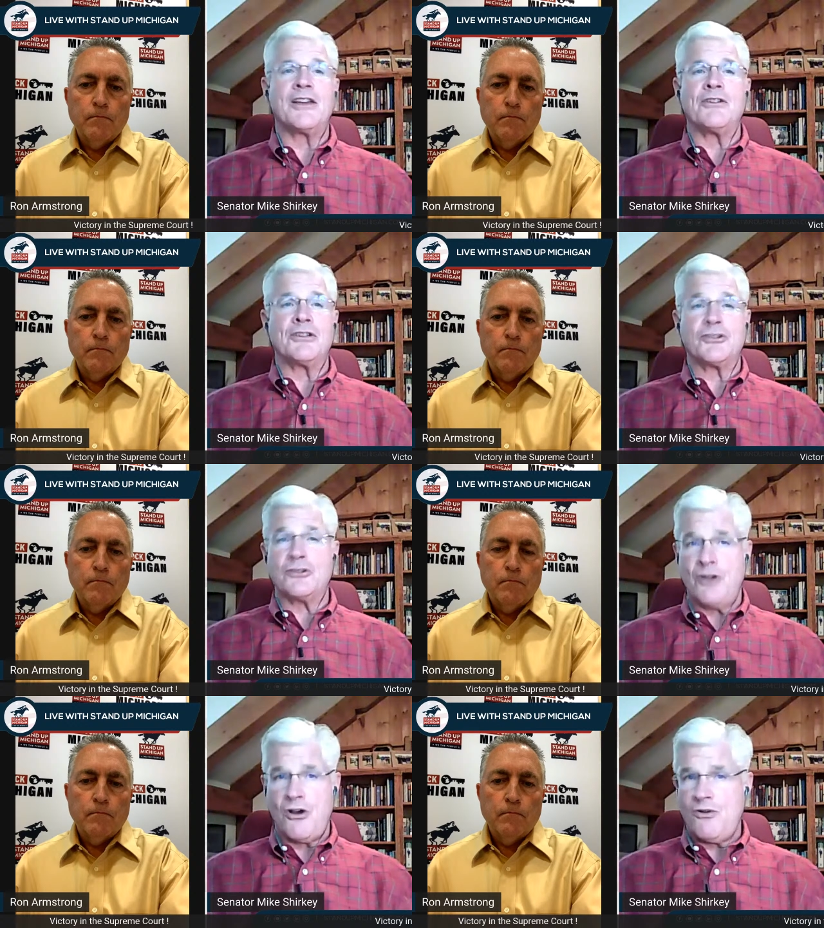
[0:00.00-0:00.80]
Speaker 1: is
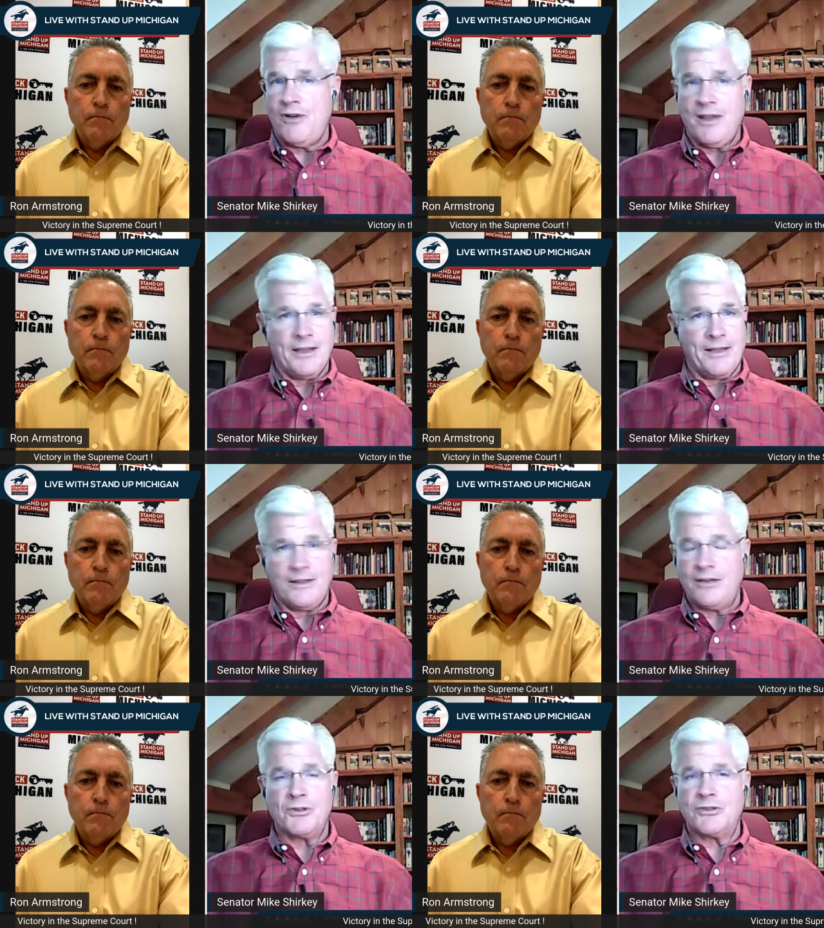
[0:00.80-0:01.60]
no
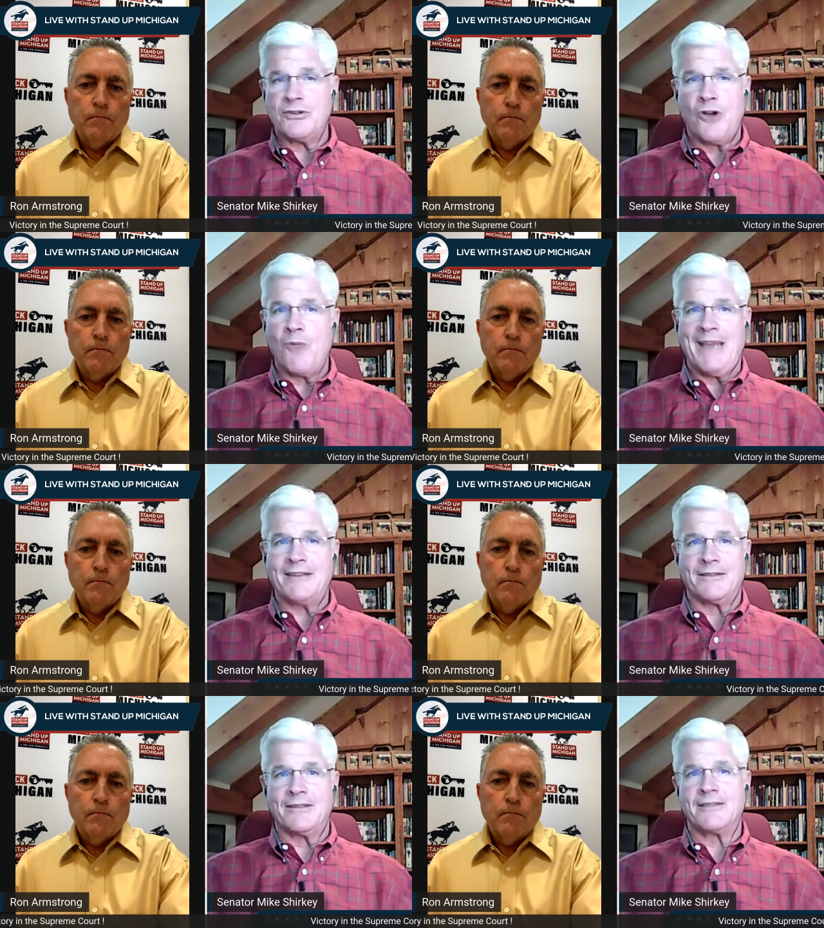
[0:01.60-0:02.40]
there is no
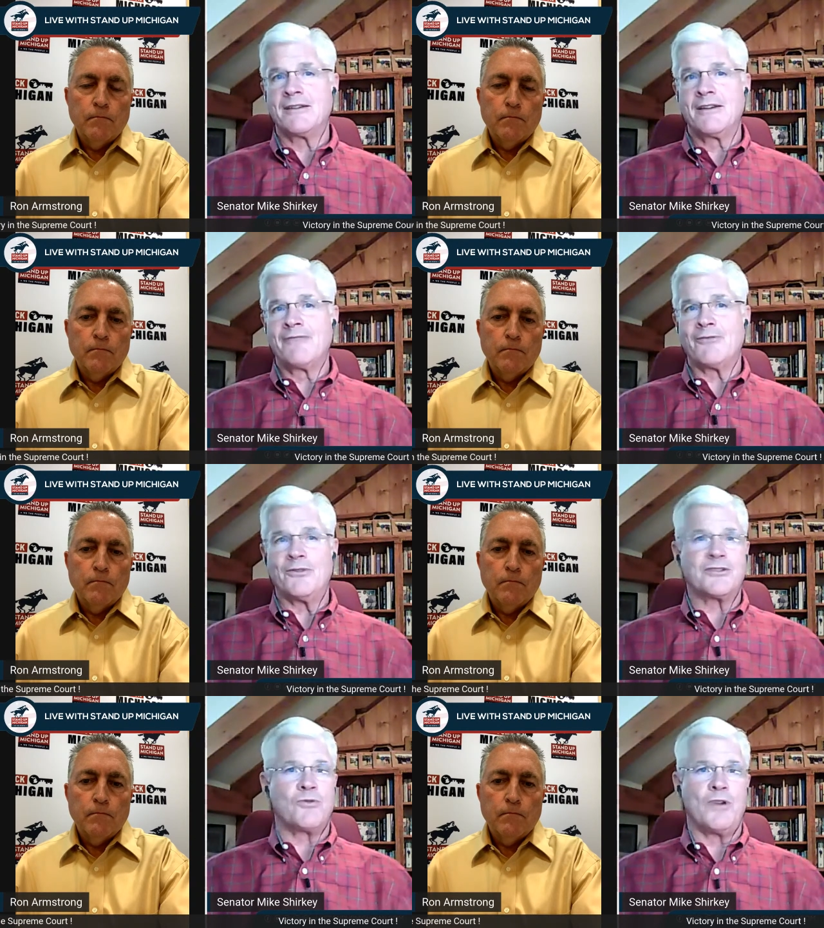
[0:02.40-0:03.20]
basis for
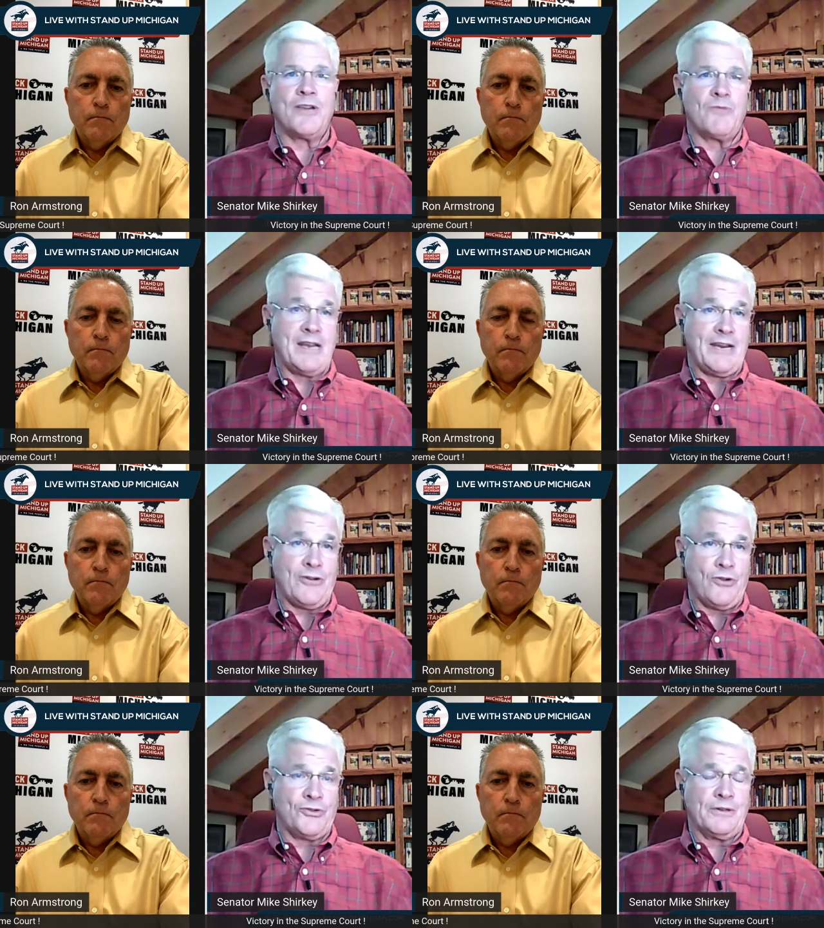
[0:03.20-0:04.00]
this 21 day
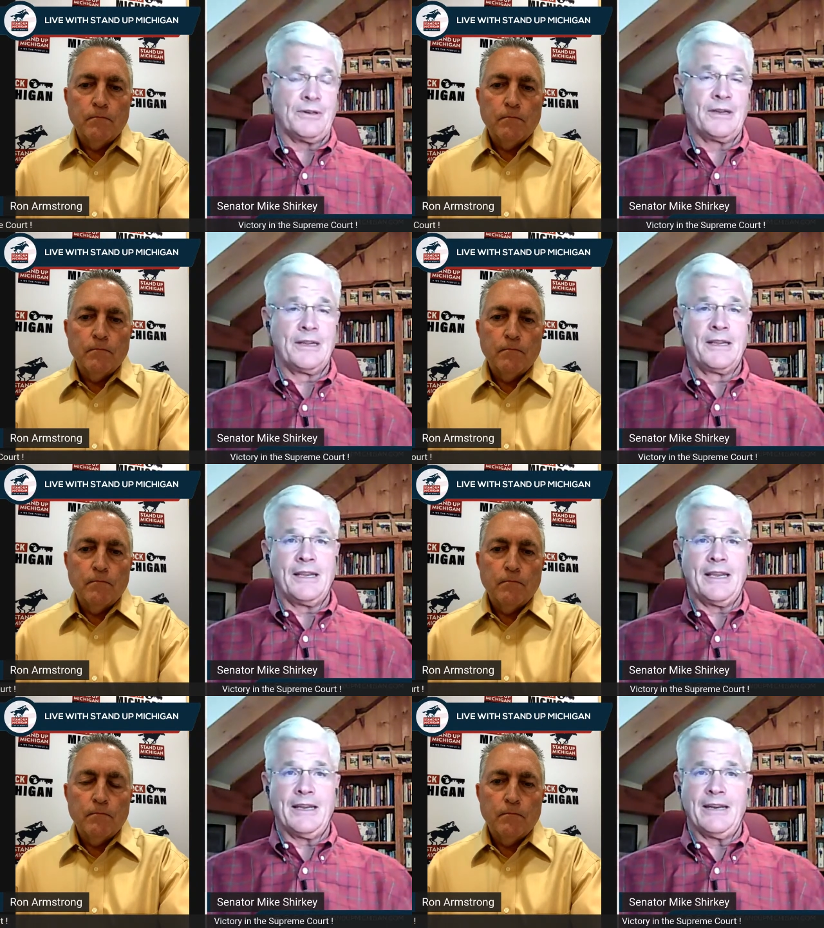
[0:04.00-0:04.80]
notion,
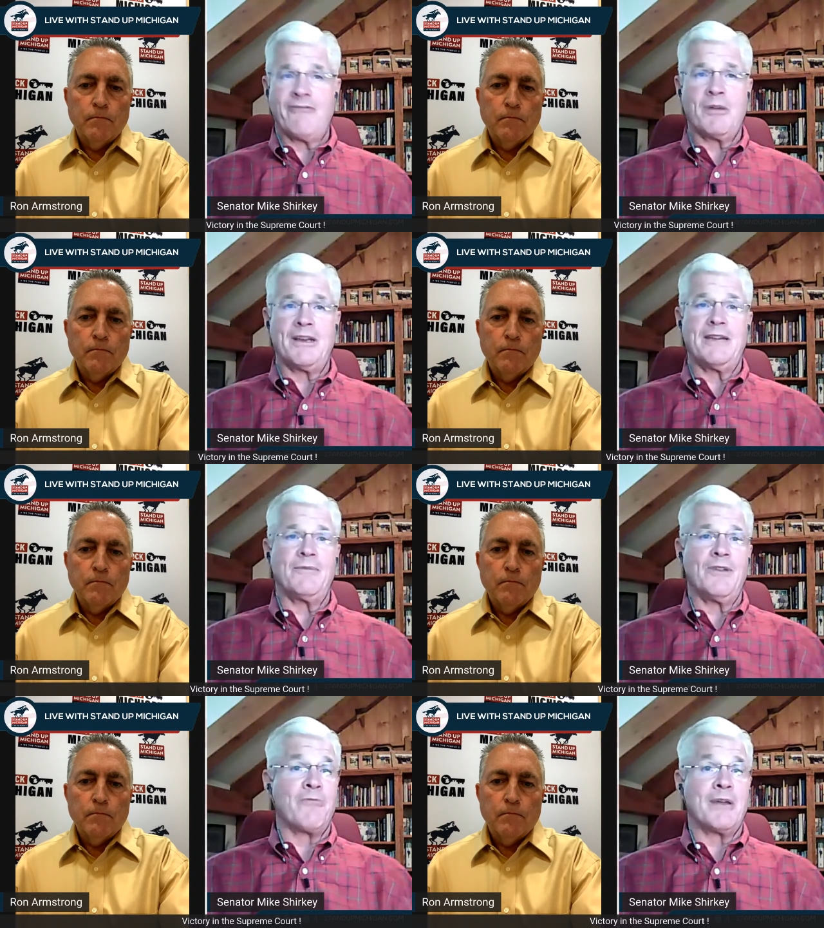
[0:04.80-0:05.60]
and
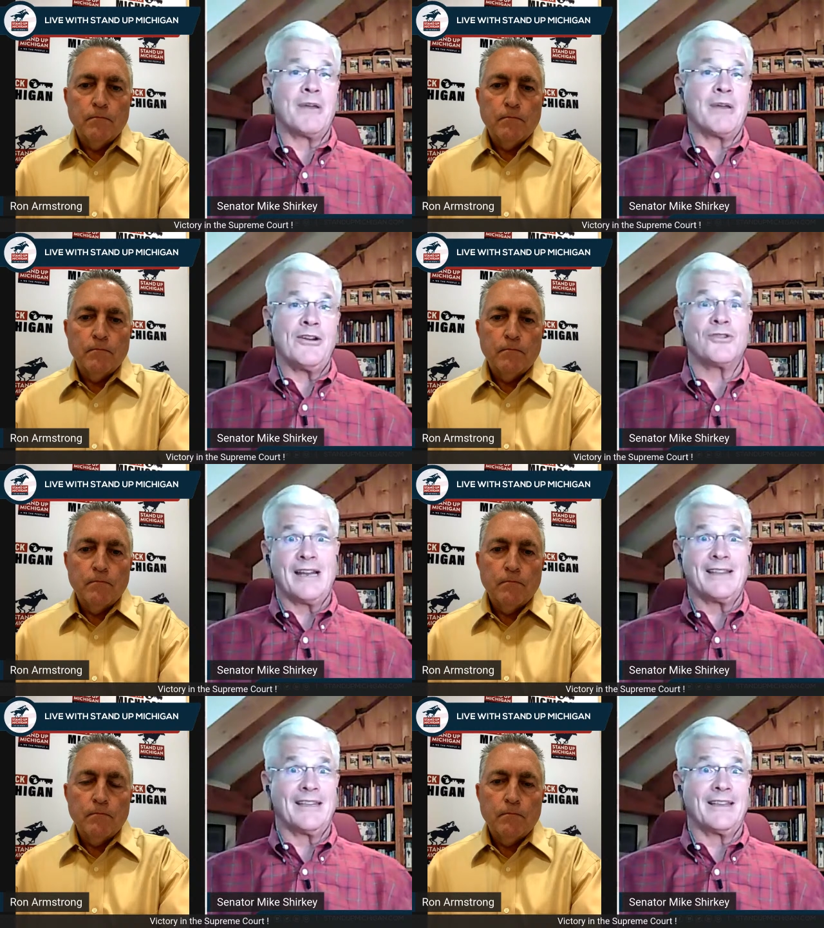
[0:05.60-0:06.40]
everybody everybody
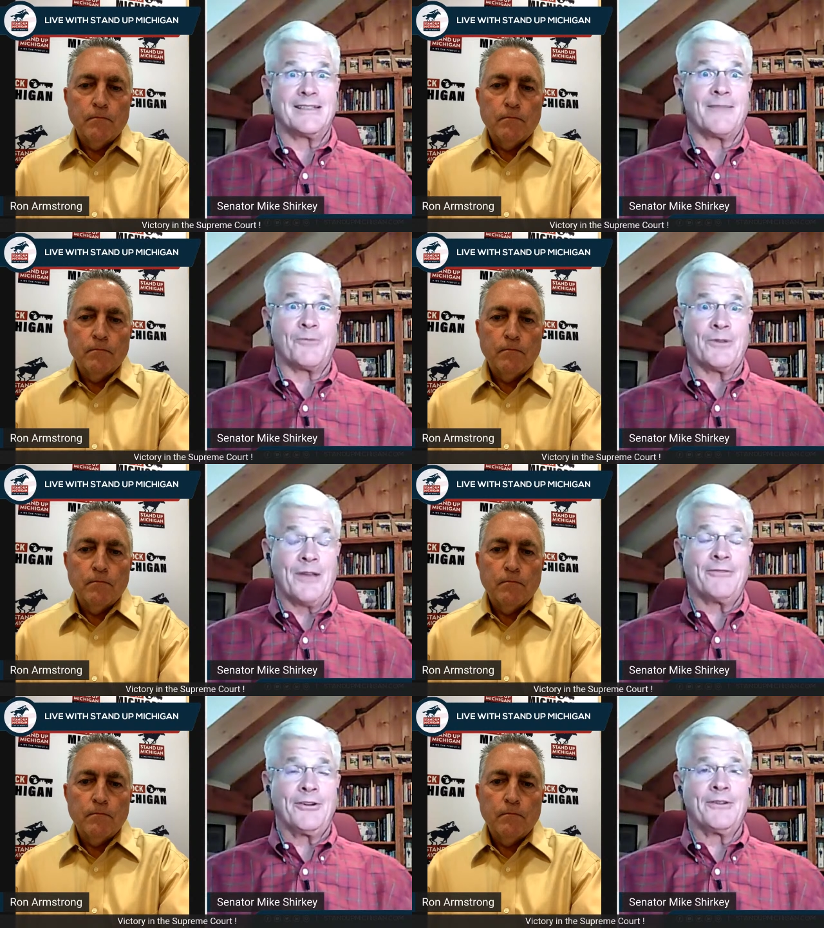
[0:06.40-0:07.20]
knows it, I think, except
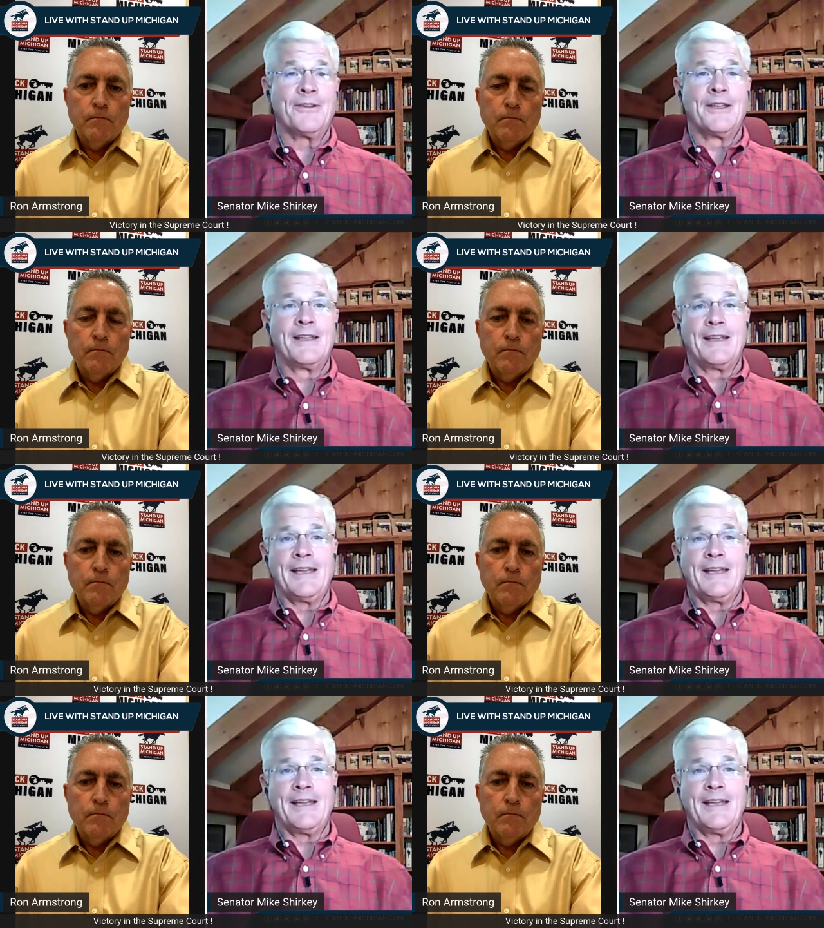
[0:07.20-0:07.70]
for the governor.